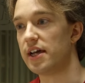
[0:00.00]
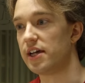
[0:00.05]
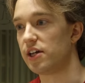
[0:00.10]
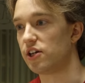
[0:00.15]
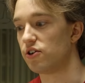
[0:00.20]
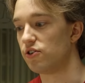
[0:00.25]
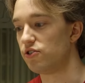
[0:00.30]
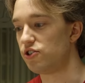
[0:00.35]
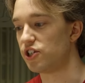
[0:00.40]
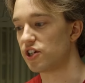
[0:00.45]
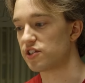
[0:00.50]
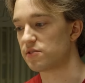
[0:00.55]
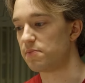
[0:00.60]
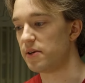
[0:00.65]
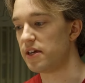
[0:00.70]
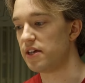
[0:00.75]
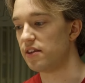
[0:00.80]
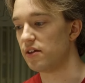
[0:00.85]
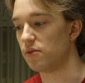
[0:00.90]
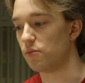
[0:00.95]
It could just
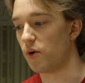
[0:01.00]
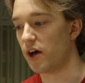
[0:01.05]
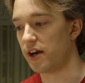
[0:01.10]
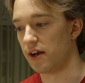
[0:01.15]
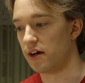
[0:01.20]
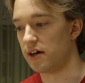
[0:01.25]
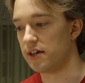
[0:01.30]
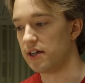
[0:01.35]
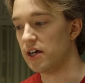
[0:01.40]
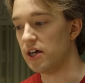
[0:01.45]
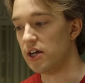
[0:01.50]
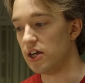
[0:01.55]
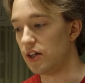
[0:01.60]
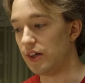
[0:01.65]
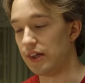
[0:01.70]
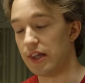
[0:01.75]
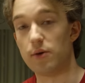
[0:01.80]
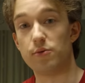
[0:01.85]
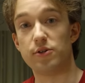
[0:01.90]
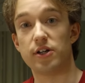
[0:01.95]
be that when I
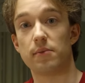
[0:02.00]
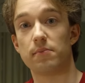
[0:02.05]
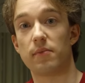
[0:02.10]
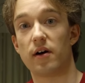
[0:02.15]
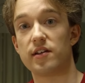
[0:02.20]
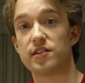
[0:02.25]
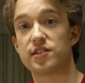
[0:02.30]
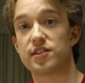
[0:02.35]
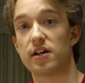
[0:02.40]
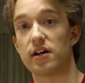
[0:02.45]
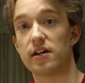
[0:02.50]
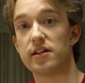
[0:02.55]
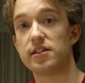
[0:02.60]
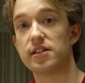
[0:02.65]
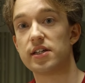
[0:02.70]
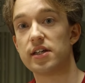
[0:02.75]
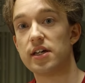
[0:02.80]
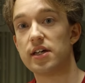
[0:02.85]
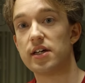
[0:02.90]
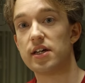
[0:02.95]
load up my site,